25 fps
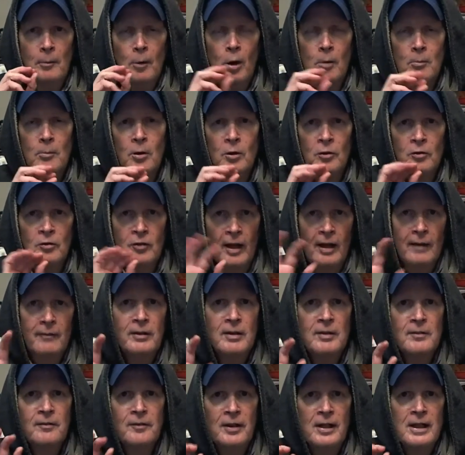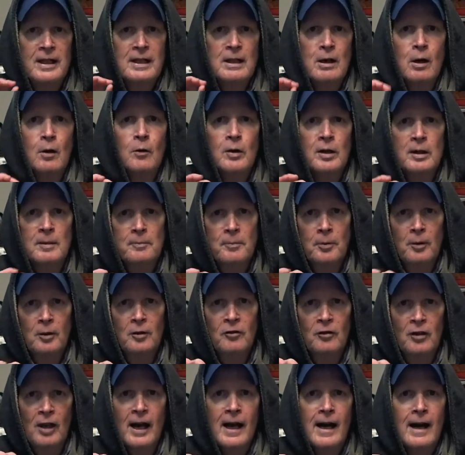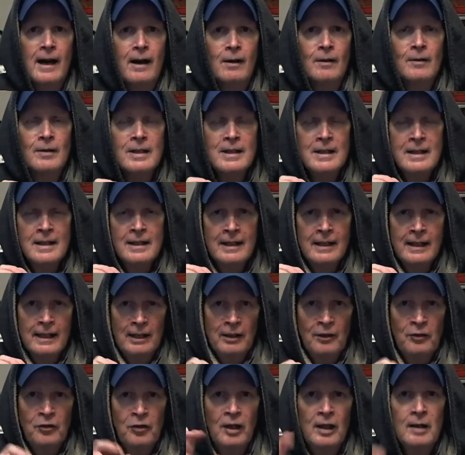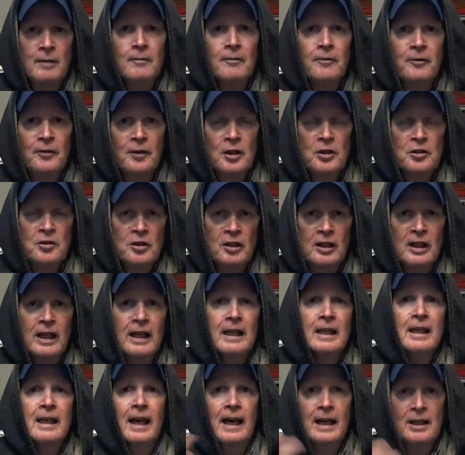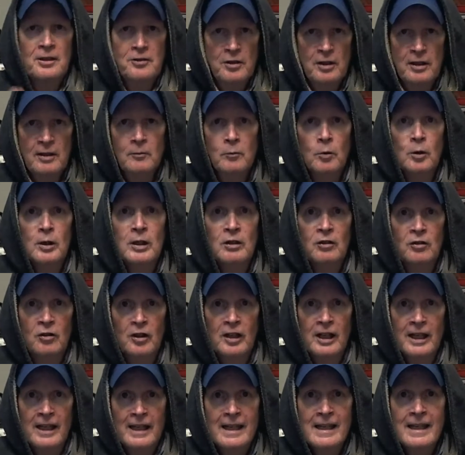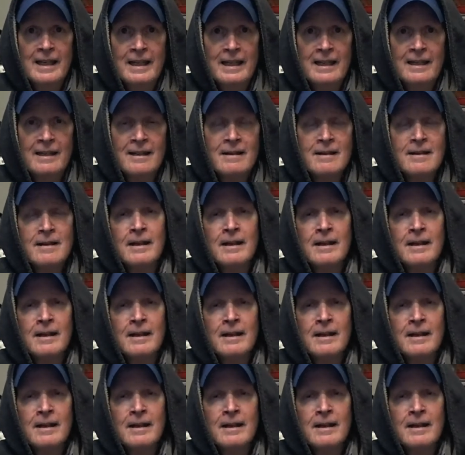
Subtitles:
Almost every video he puts out is him fishing and catching what he's going to eat,